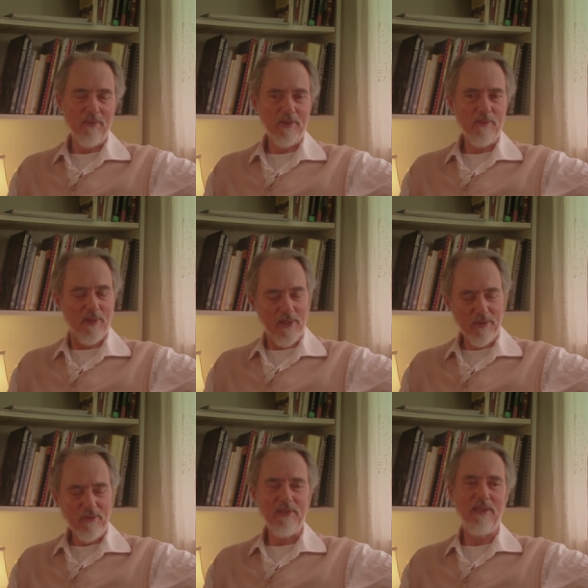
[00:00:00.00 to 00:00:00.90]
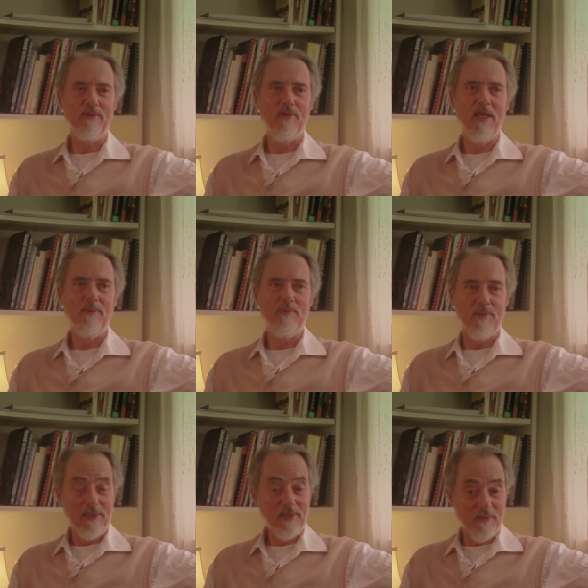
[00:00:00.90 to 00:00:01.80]
which are pretty interesting tribes,
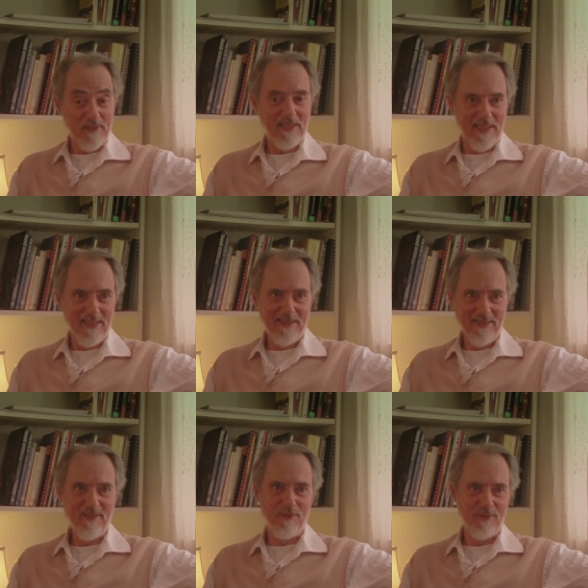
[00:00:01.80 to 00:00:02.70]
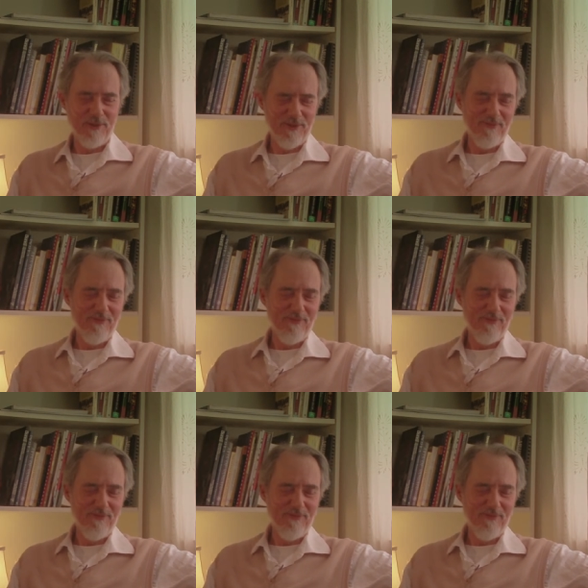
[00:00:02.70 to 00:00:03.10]
pretty sophisticated cultures.